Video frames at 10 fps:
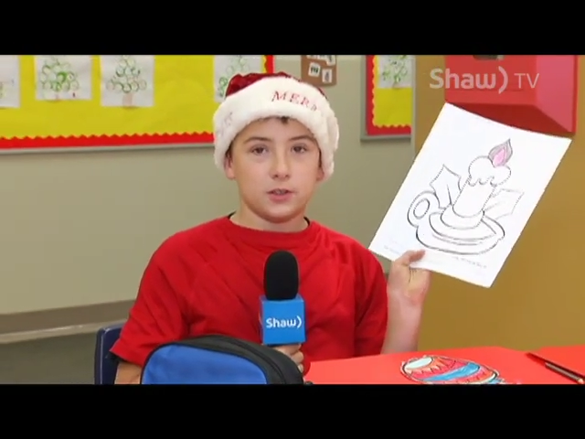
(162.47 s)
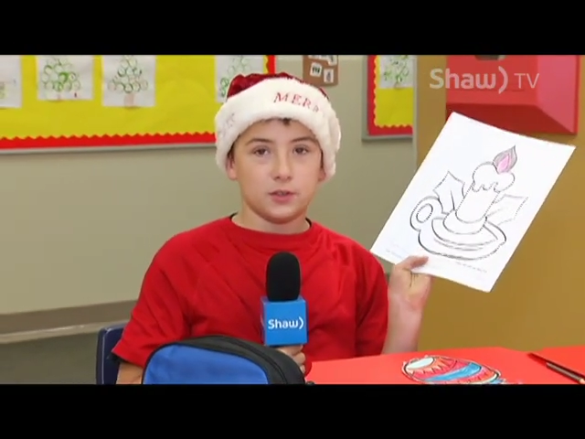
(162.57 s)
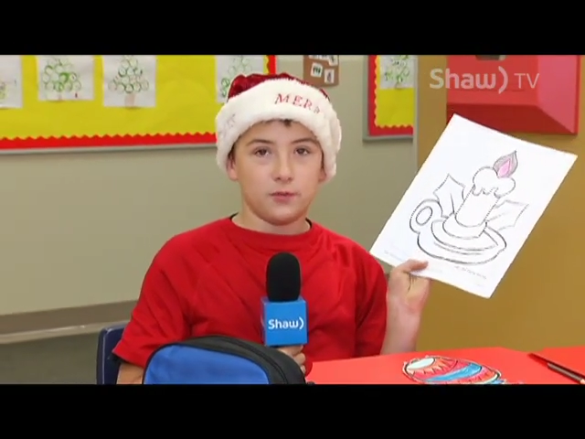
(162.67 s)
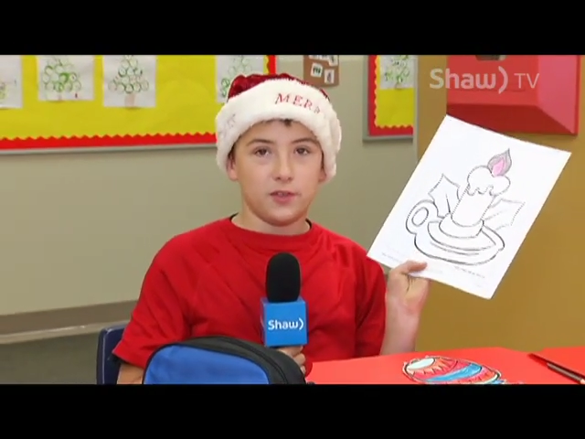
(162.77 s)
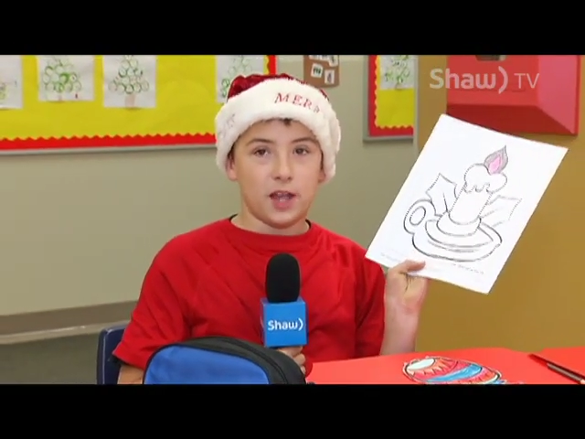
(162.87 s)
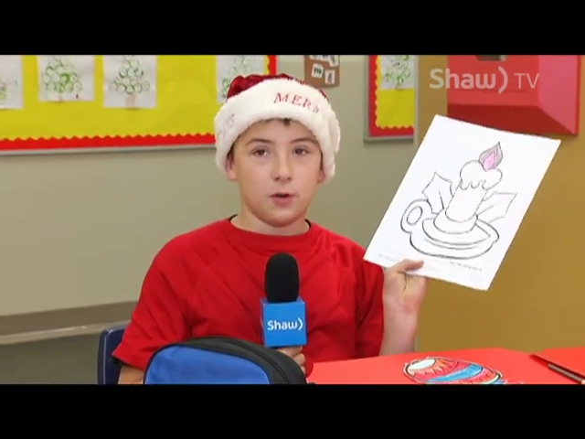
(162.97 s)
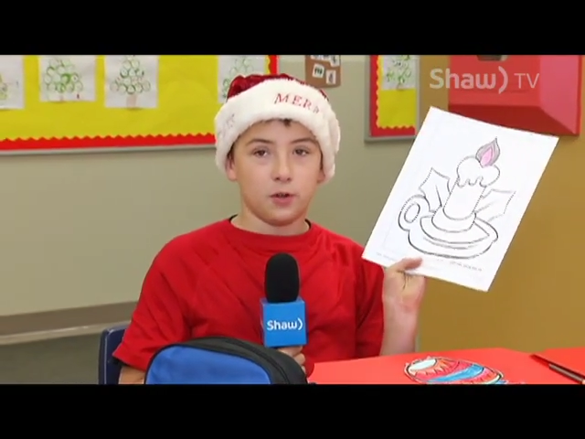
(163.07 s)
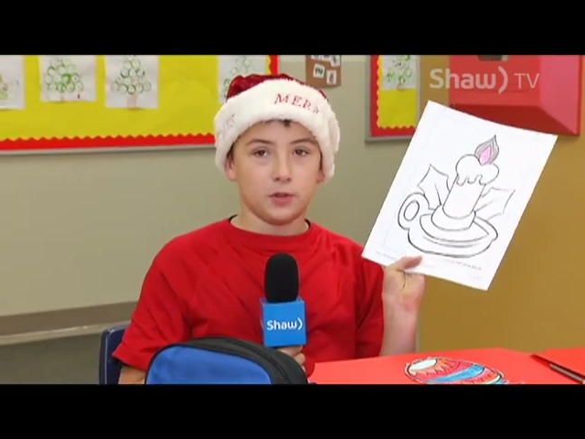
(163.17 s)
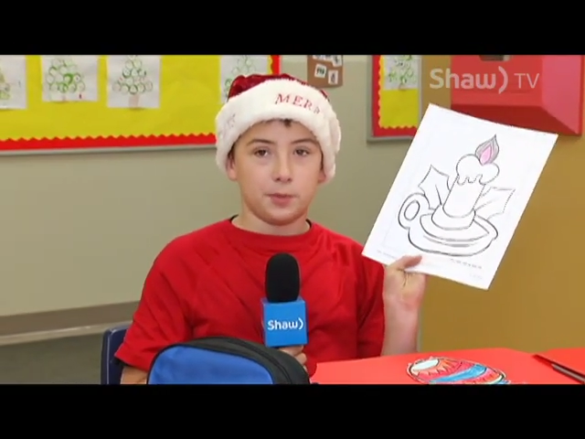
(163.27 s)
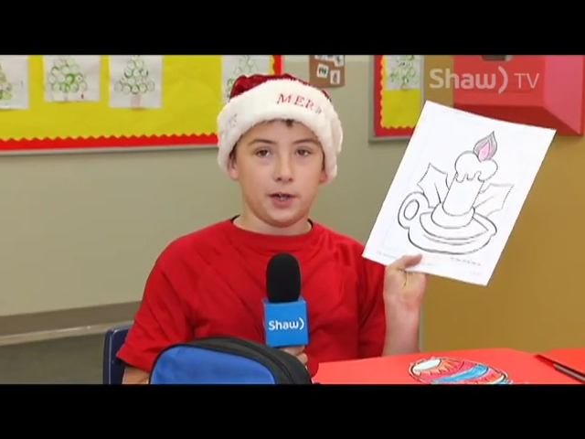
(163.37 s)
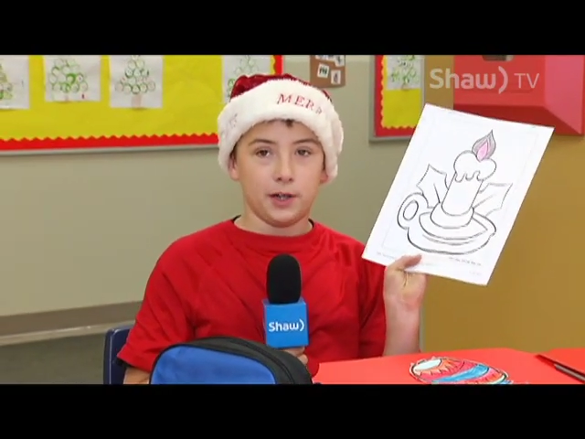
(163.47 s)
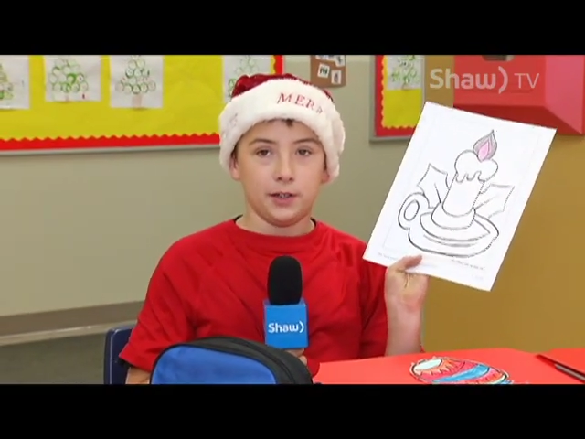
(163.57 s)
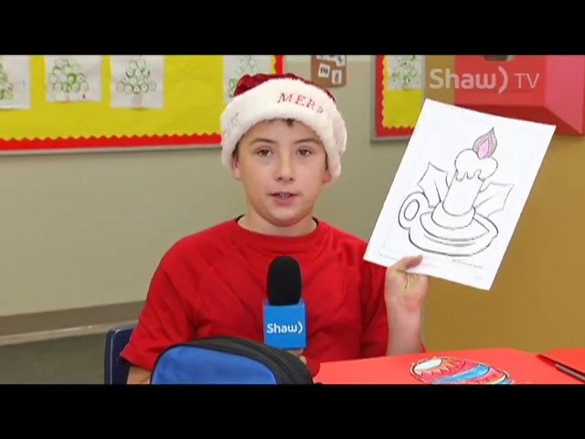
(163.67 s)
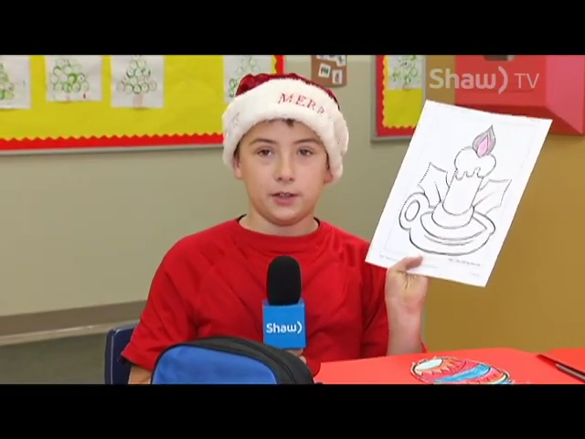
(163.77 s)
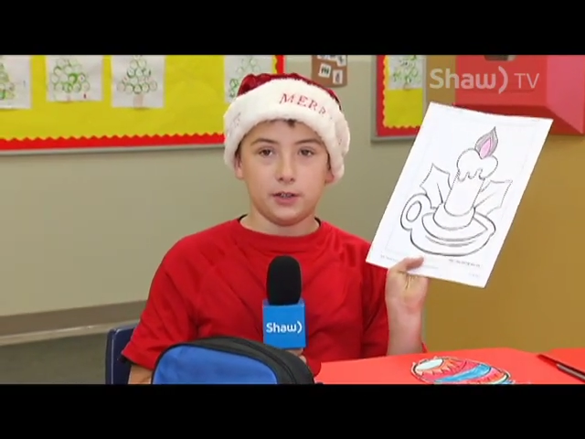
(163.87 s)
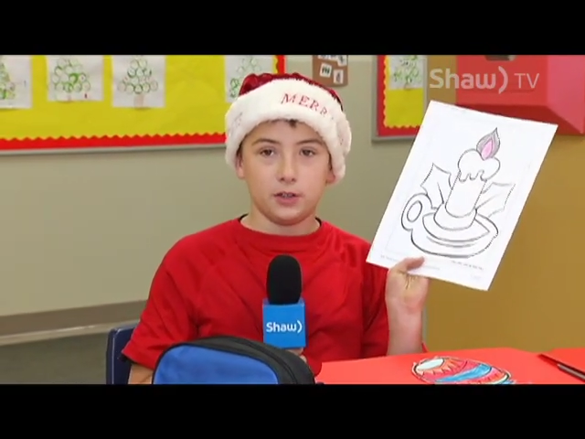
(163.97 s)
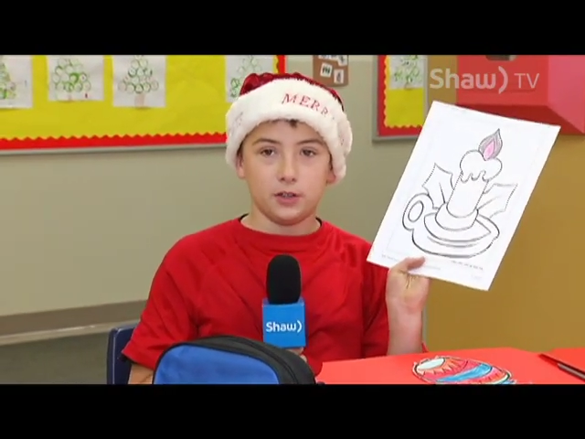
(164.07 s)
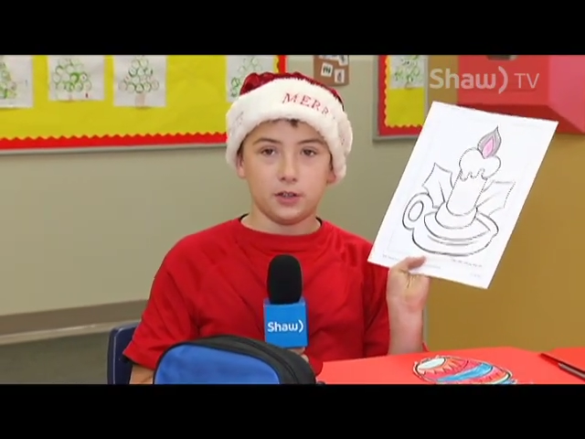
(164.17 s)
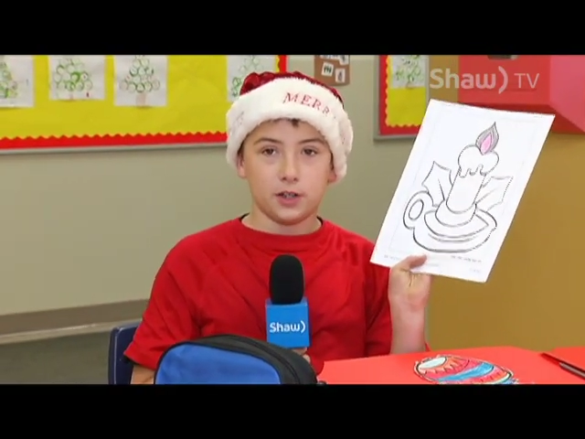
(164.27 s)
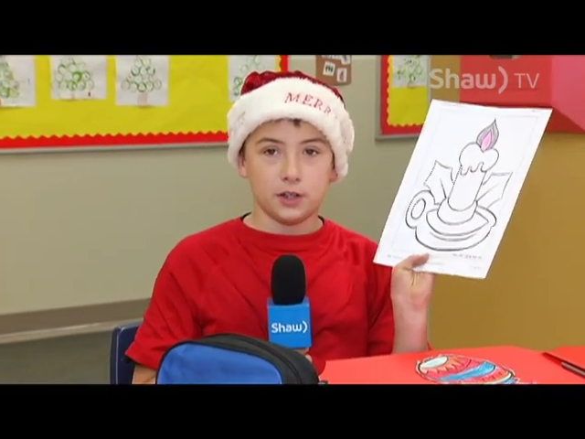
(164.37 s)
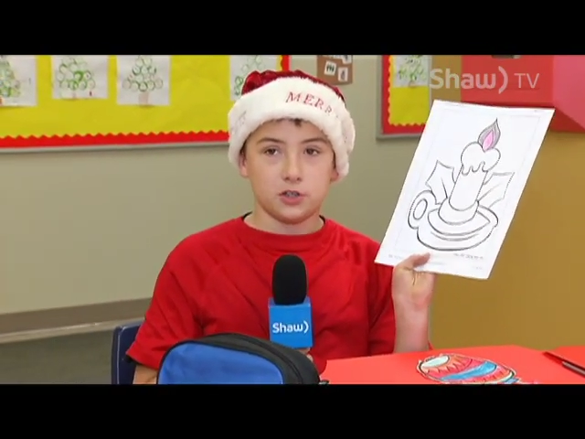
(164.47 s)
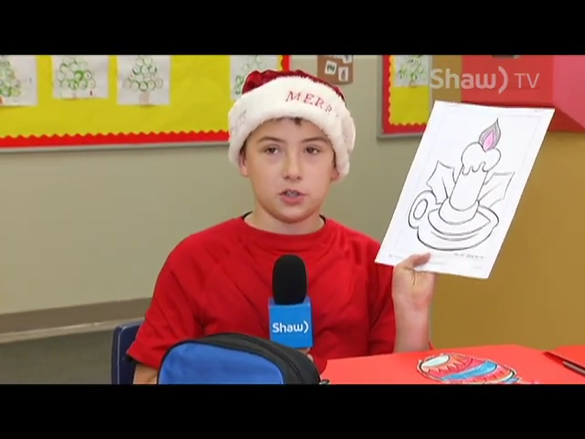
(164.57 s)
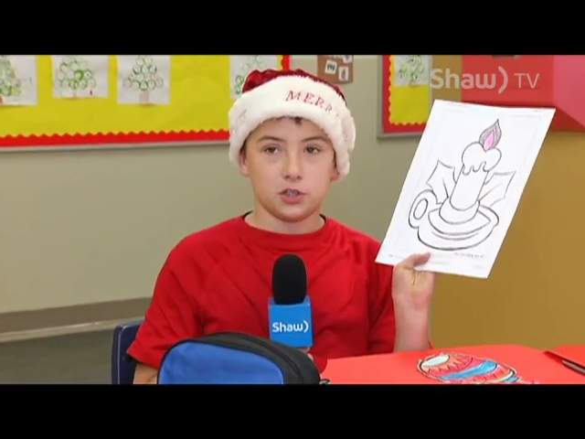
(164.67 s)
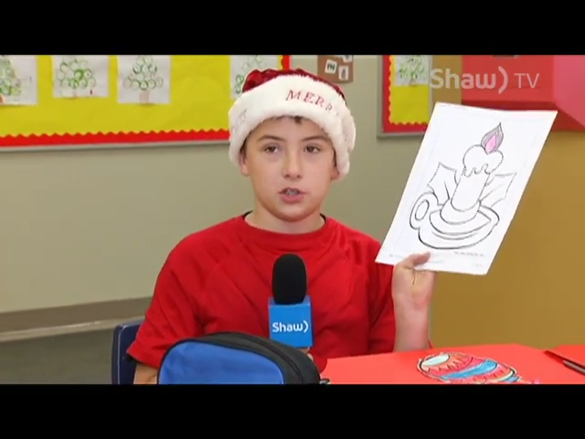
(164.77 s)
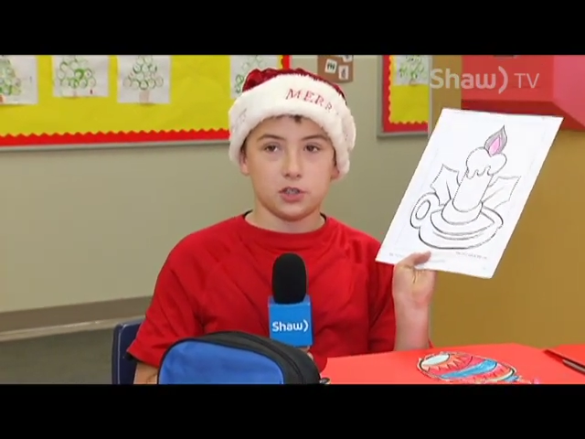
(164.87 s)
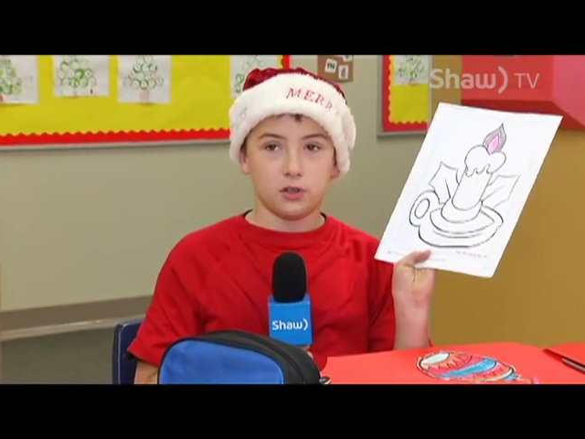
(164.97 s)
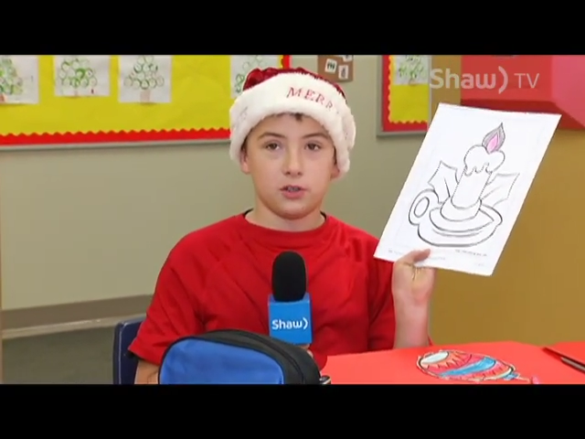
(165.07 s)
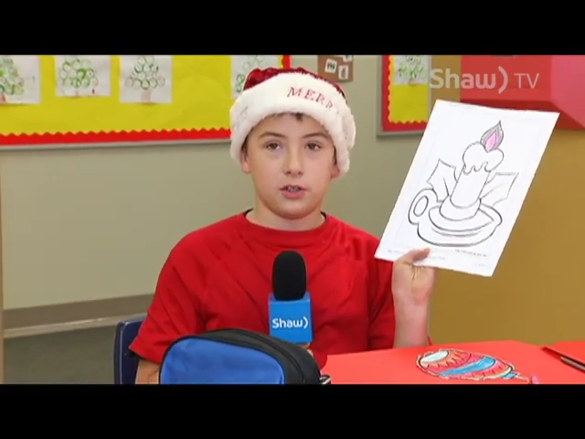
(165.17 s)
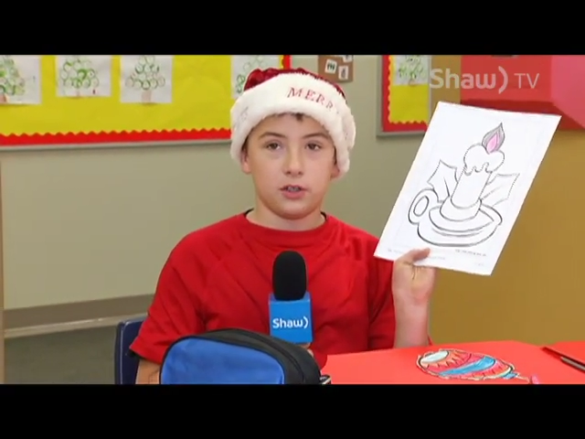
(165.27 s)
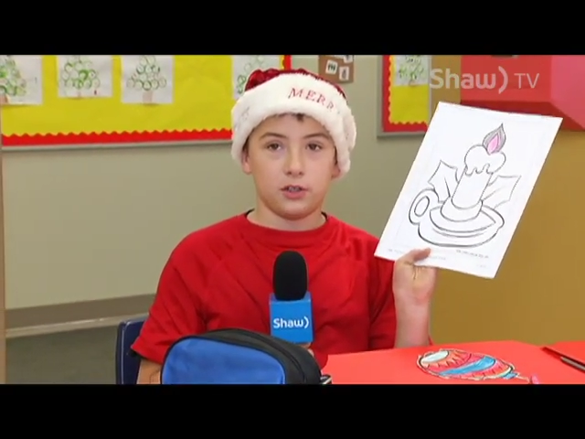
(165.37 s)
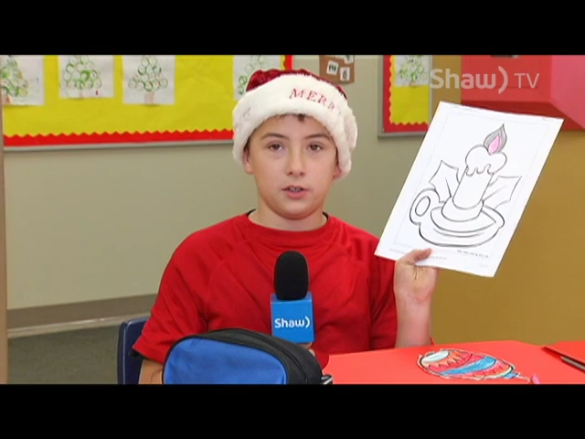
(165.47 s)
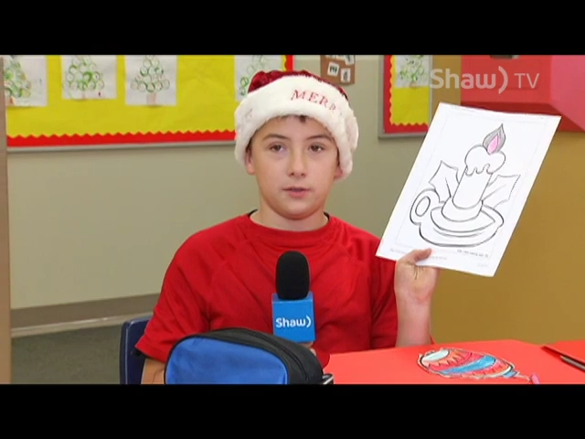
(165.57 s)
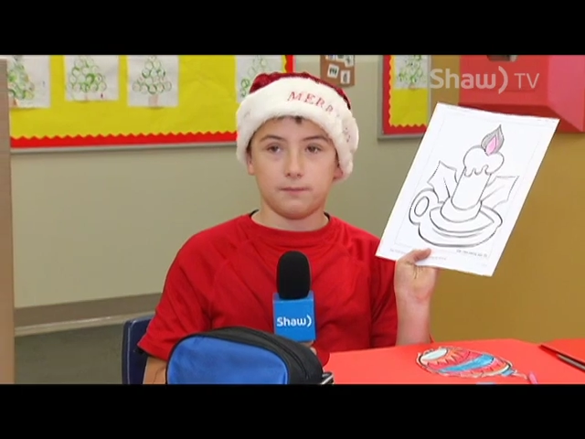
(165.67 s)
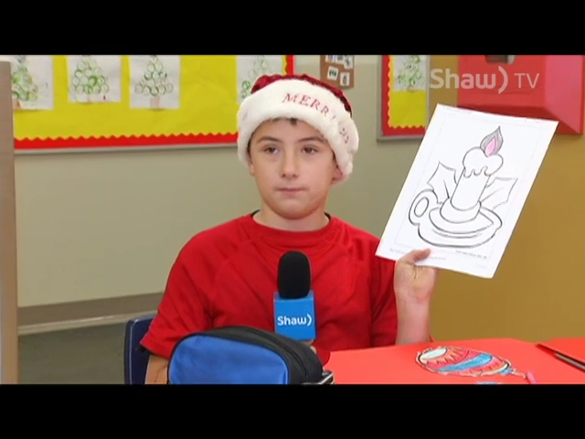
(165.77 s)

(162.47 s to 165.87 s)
some flowers behind it. I just started it.